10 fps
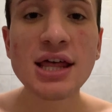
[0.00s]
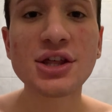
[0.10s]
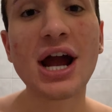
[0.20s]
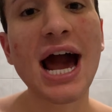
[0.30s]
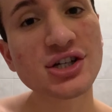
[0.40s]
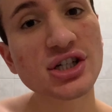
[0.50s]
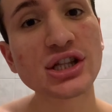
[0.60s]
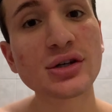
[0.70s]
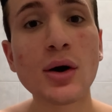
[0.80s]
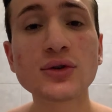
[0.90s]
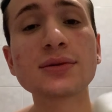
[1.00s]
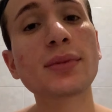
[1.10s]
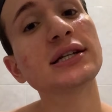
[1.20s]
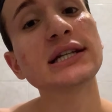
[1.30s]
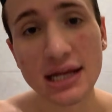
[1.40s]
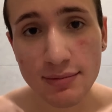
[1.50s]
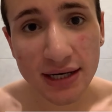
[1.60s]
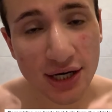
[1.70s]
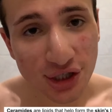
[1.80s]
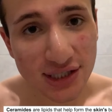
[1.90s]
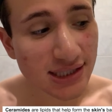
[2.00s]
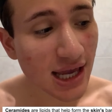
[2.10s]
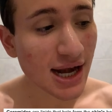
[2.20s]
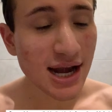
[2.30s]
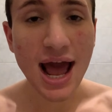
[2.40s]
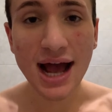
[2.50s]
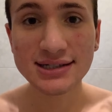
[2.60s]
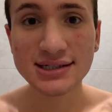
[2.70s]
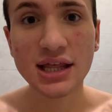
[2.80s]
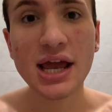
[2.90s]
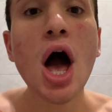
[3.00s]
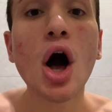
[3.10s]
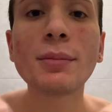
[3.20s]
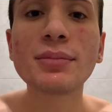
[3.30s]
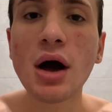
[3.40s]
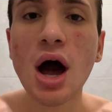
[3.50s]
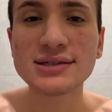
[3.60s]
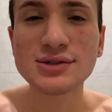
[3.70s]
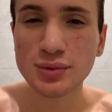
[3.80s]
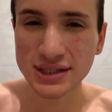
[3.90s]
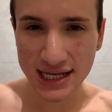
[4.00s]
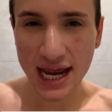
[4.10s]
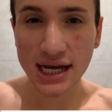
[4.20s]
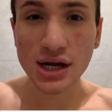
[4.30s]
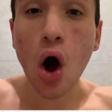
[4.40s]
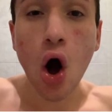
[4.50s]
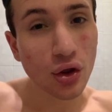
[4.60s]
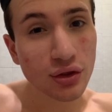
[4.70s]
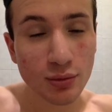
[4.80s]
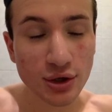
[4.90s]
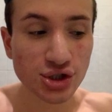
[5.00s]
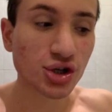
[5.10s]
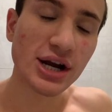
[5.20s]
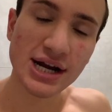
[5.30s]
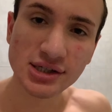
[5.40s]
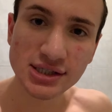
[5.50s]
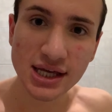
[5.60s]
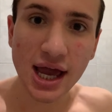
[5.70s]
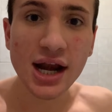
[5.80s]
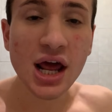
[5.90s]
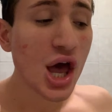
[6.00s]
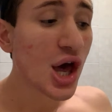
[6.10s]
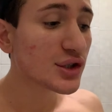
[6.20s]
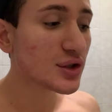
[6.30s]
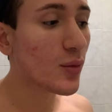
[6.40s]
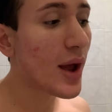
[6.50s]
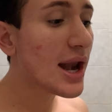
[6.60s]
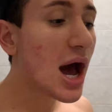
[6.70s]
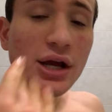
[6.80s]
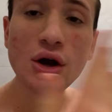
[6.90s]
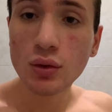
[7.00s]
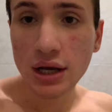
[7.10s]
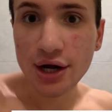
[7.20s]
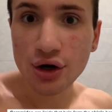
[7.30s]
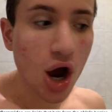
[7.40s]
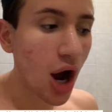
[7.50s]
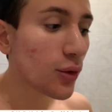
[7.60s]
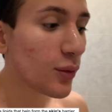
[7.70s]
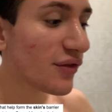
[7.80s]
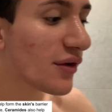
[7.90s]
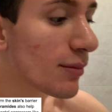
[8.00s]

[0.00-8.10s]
They're actually the most abundant lipid in our skin, and they help us retain all the moisture in our skin. So when I go later on with a